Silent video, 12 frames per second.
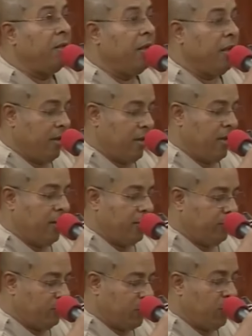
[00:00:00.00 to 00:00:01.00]

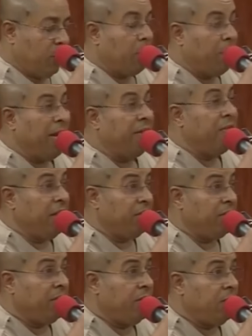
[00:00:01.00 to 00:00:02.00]
by death
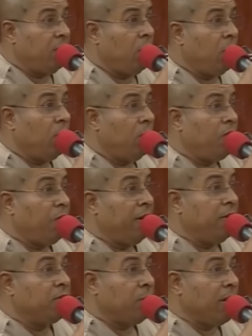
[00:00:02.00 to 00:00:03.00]
or
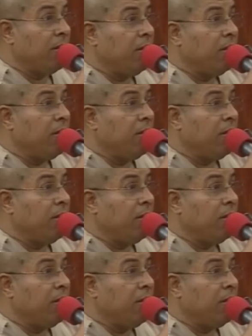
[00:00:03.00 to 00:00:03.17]
firing squad.